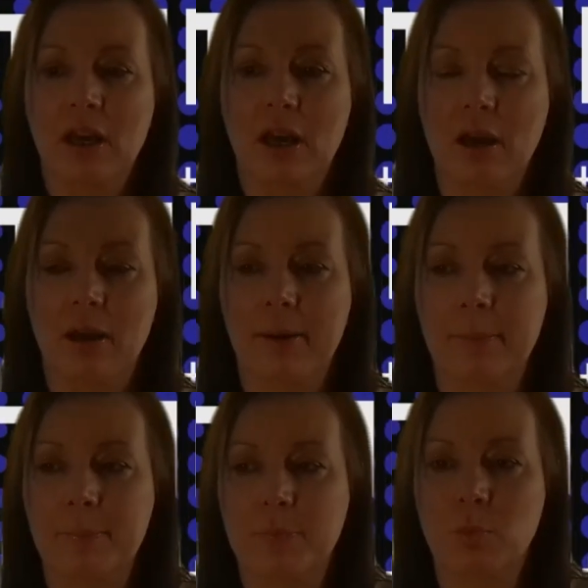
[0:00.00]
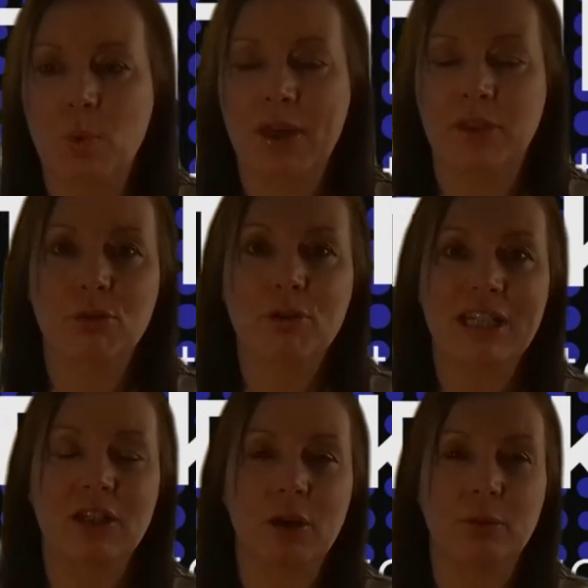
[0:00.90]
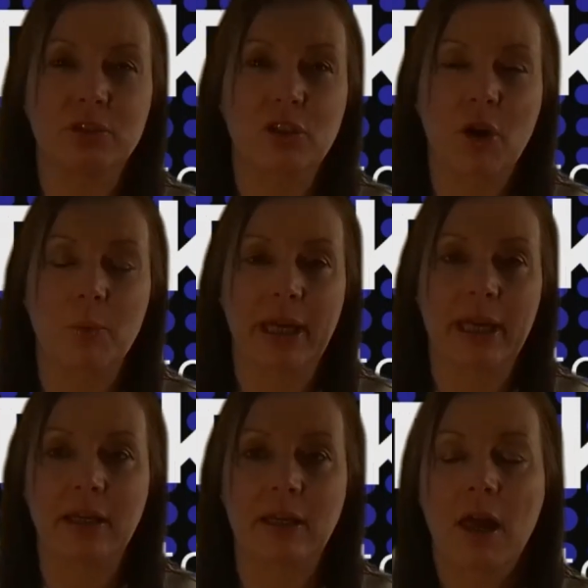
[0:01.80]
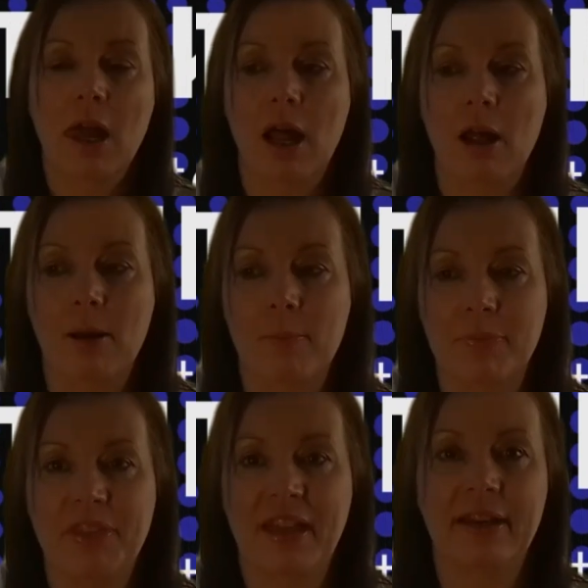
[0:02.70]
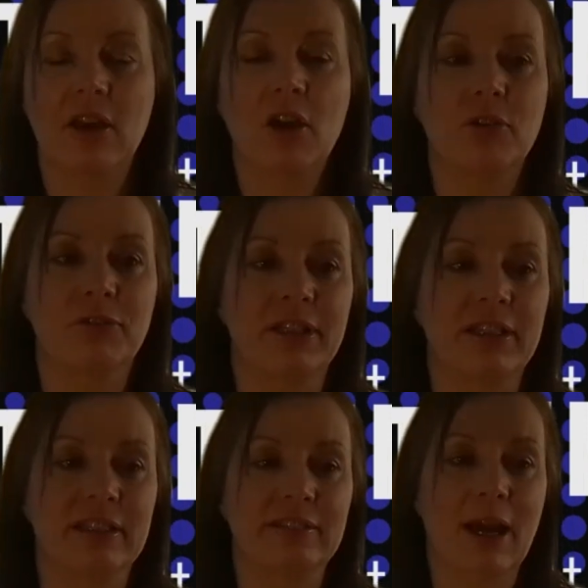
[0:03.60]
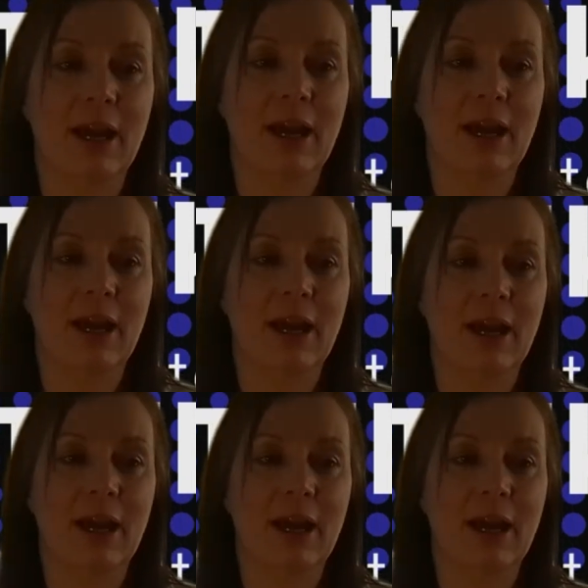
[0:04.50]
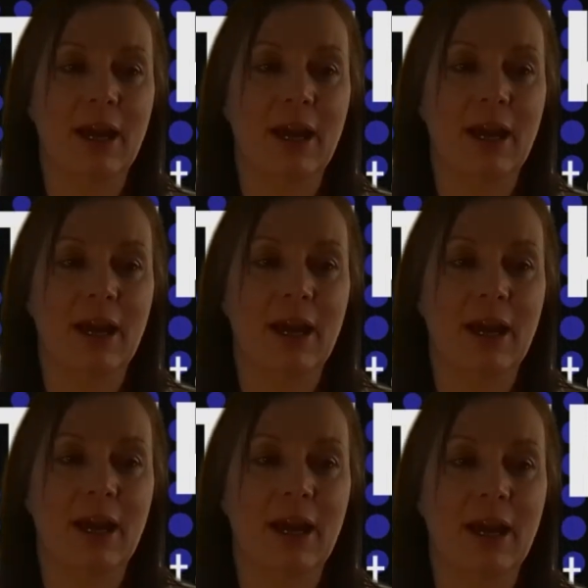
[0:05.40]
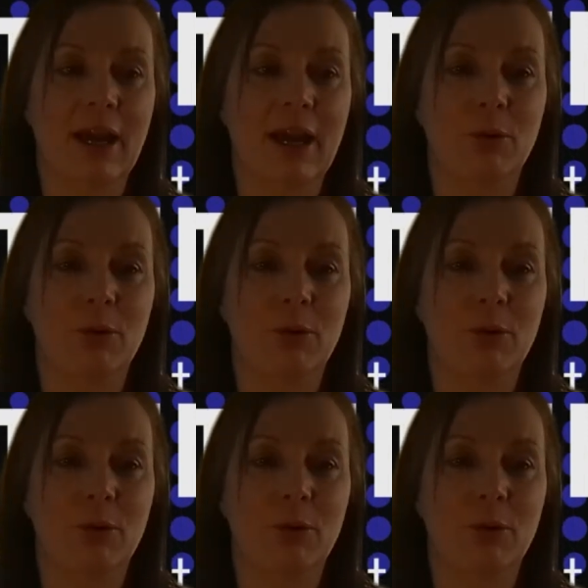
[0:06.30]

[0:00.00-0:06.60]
where the credit note's going, then hopefully this helps to explain.